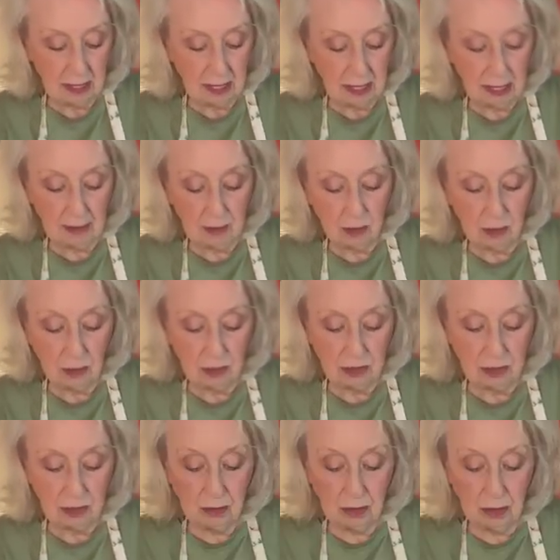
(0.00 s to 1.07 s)
I'm going
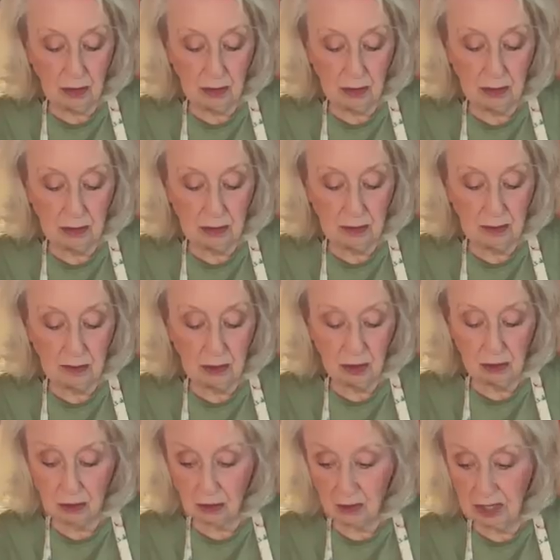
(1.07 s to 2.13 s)
to
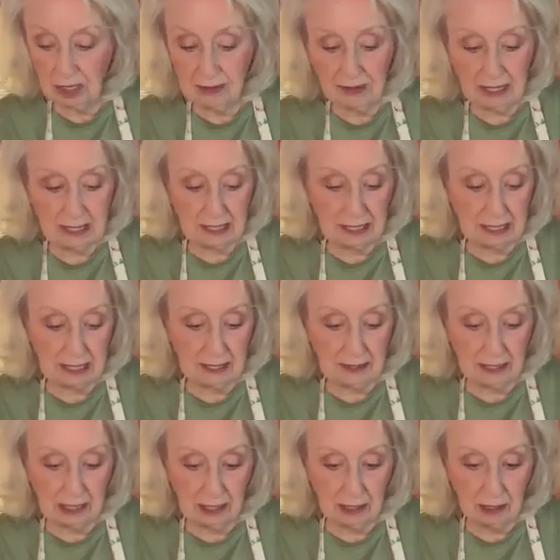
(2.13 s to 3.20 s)
put 3 of these in
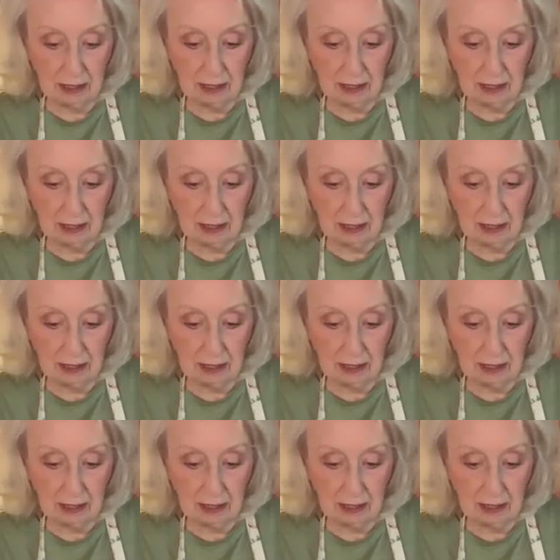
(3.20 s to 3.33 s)
there.